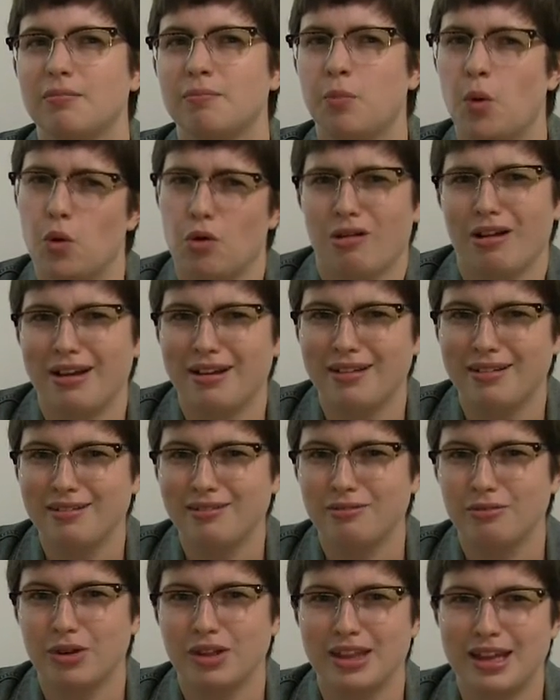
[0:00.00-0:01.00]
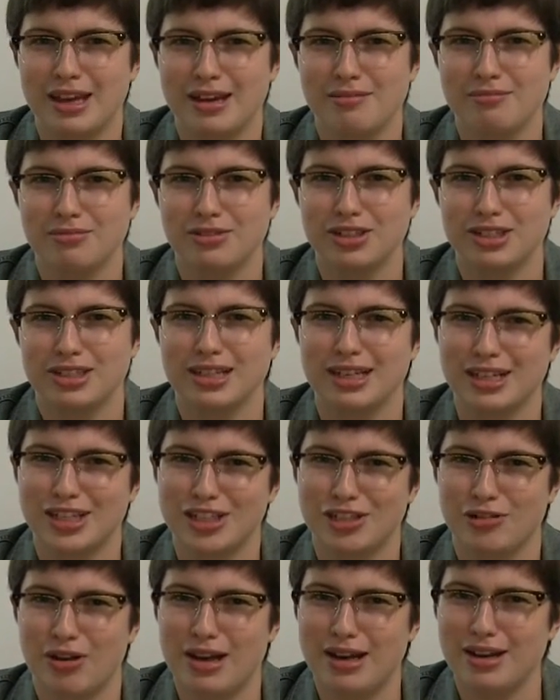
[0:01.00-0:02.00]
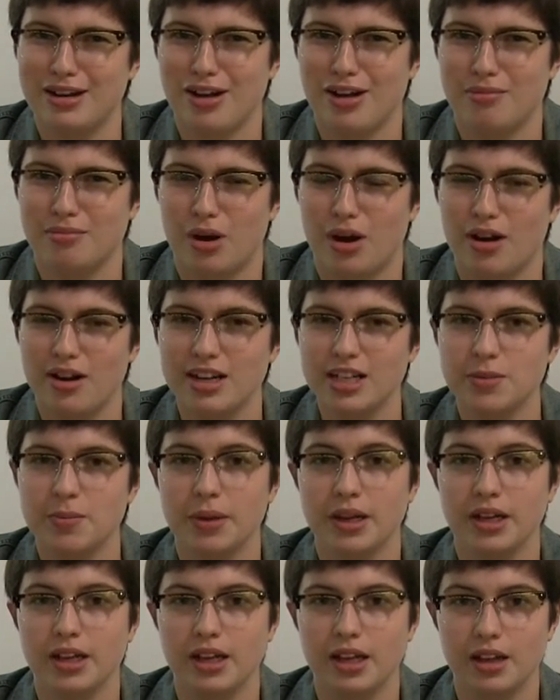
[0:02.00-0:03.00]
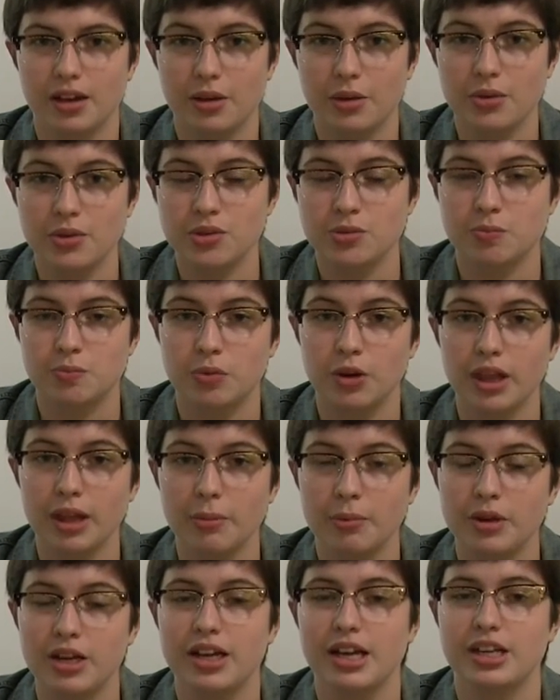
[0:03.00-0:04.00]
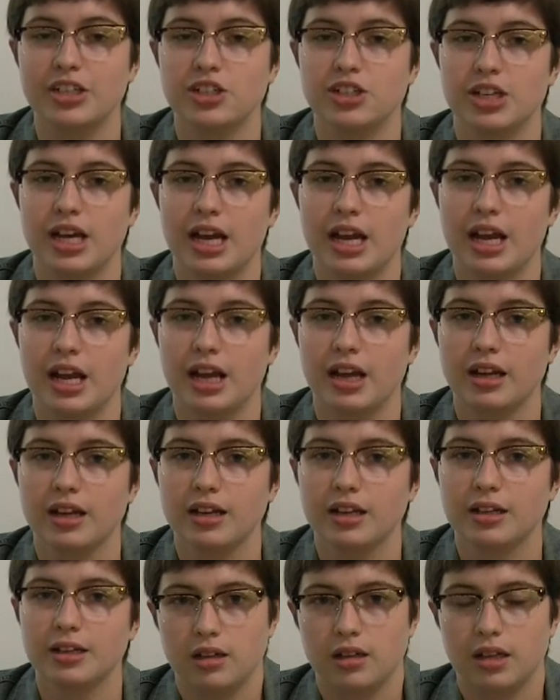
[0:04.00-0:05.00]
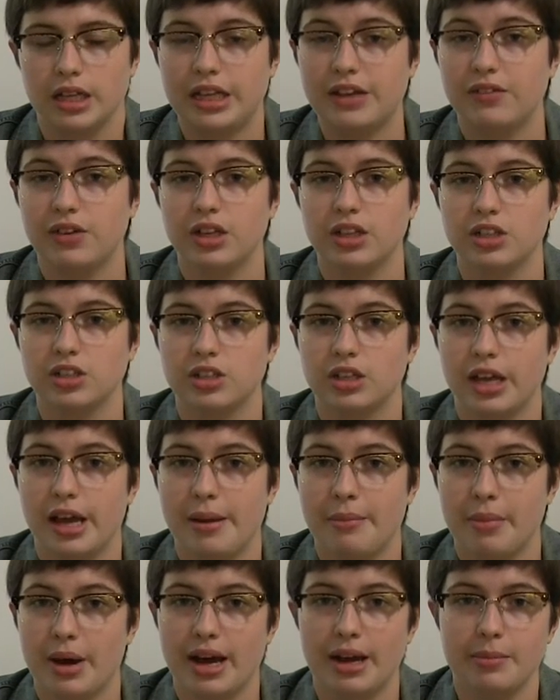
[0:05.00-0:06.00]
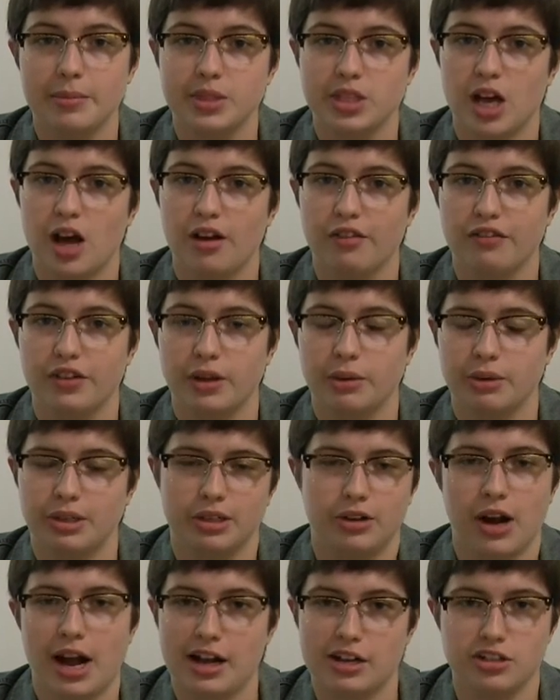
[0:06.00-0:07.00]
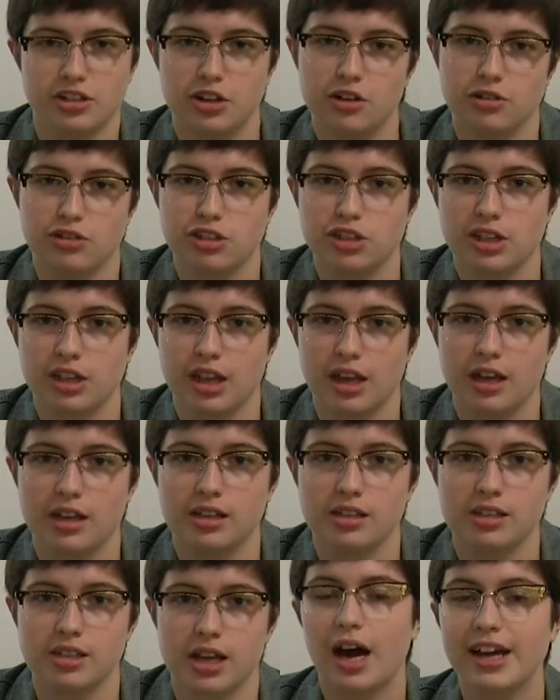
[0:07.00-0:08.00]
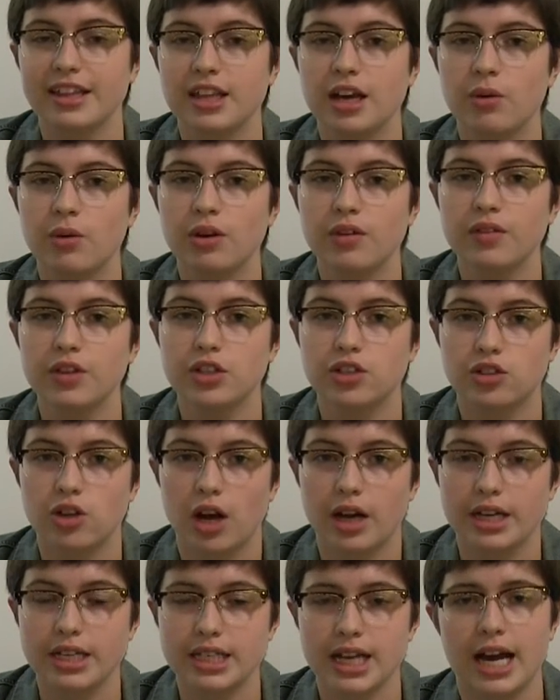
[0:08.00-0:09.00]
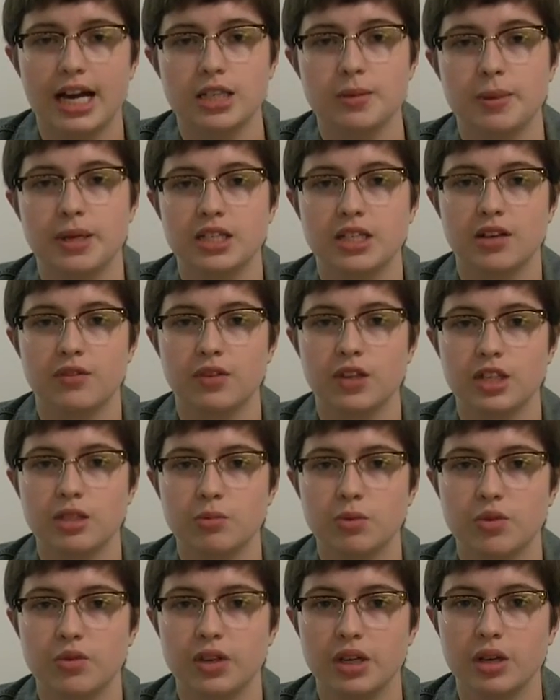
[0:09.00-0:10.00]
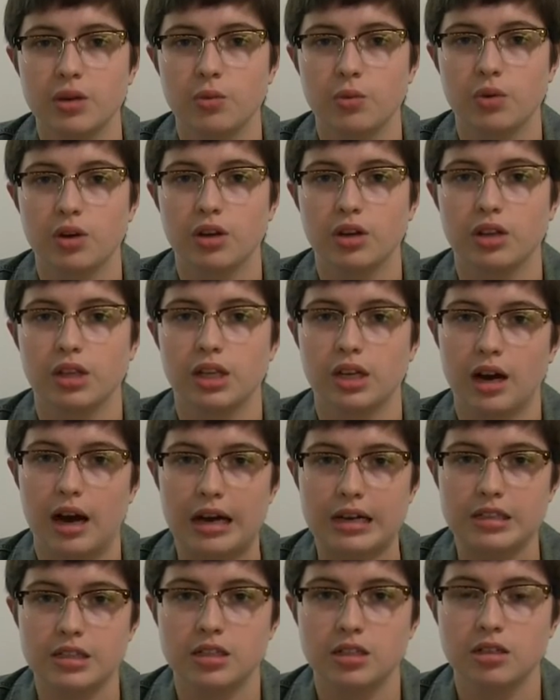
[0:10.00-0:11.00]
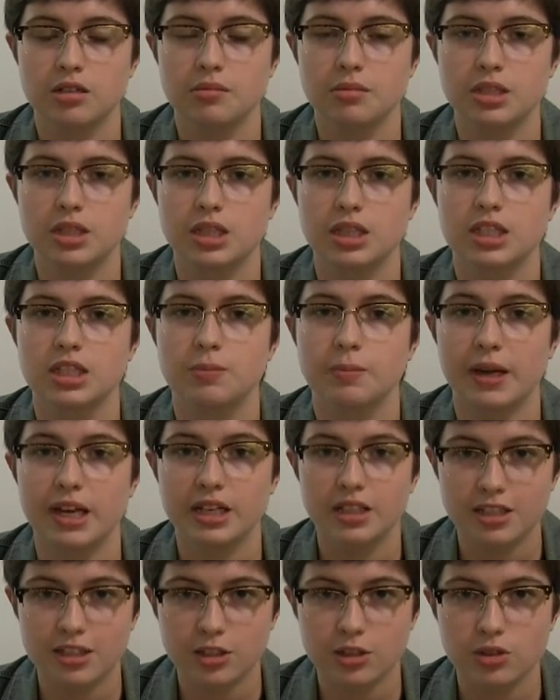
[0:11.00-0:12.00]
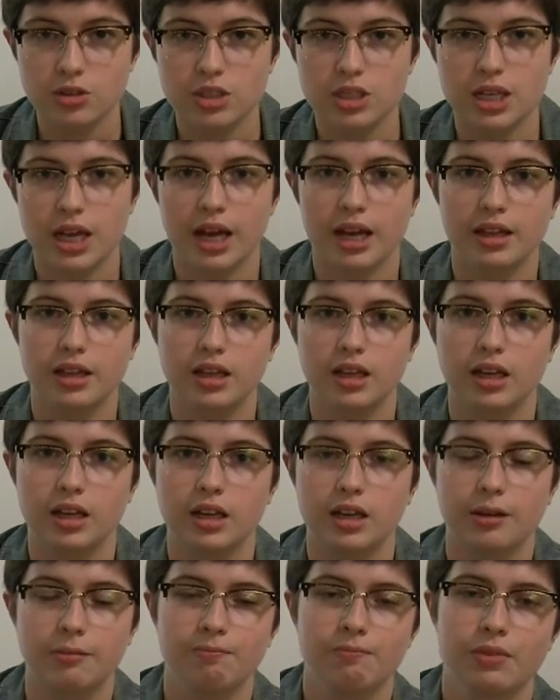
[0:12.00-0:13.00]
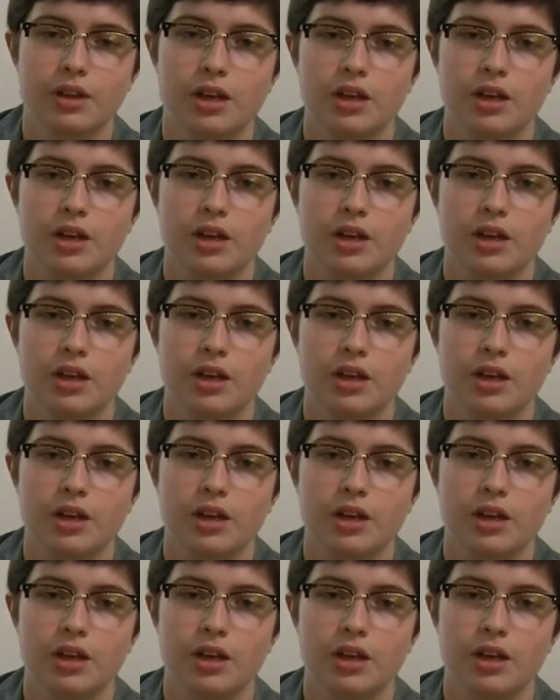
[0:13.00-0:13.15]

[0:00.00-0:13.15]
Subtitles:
boring with him just like stranded on Mars, but it was really pretty entertaining. Even him by himself, he would crack jokes and things. I thought one of the strongest aspects of this movie were the costumes, the spacesuits, and the